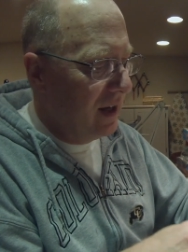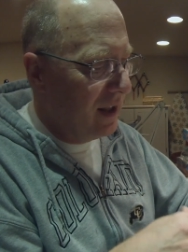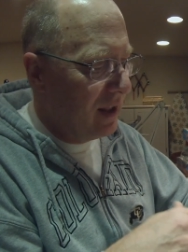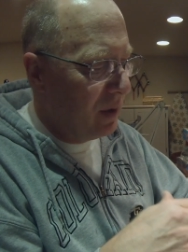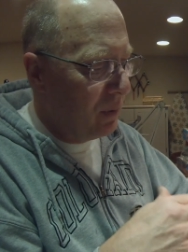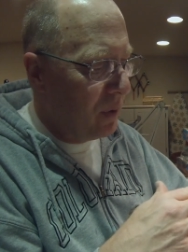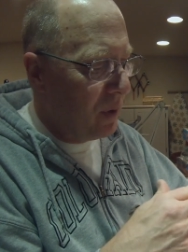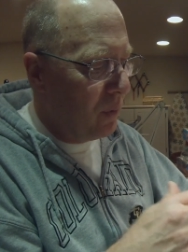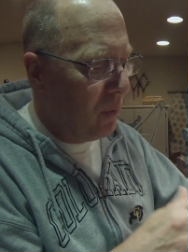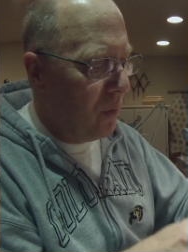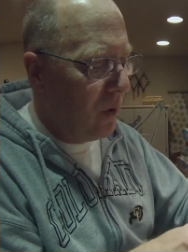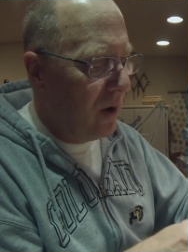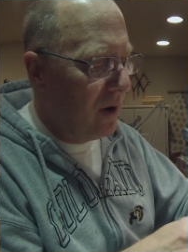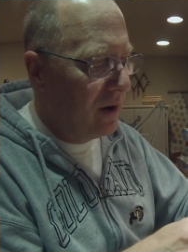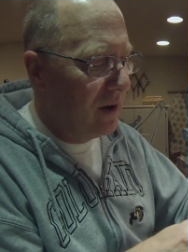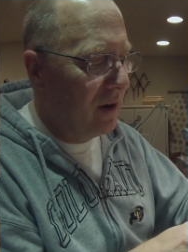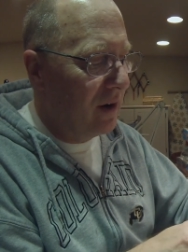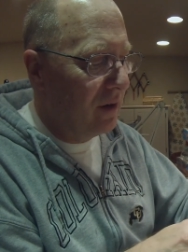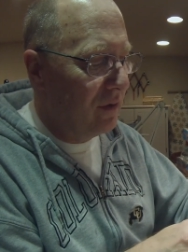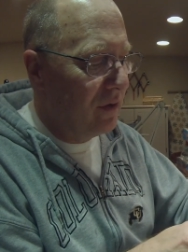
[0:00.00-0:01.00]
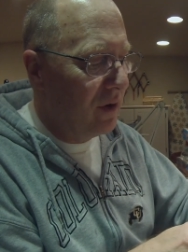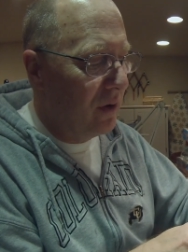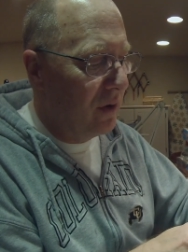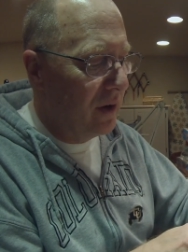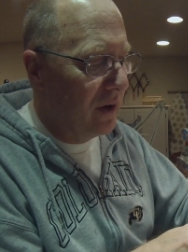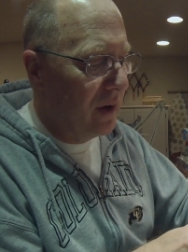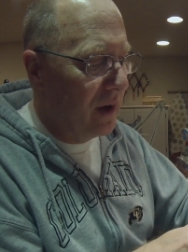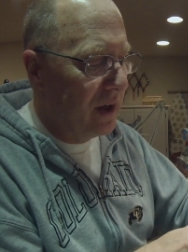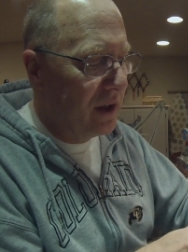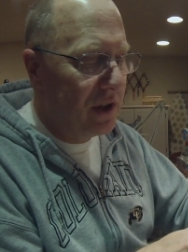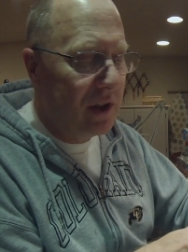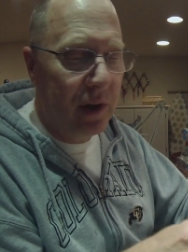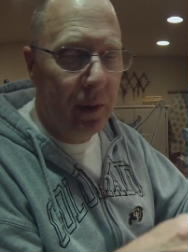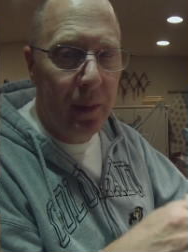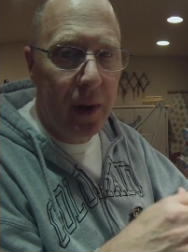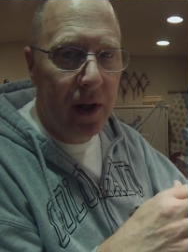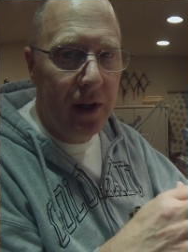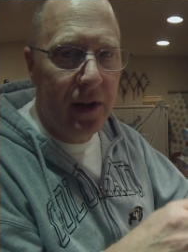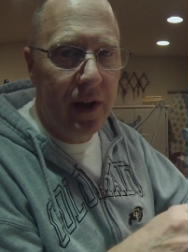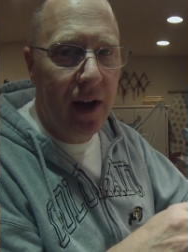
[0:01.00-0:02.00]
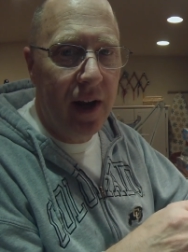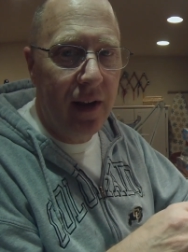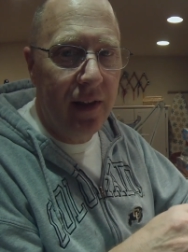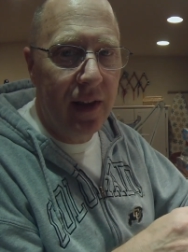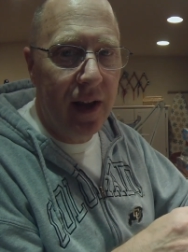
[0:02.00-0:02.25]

that we want on our photo etch to maintain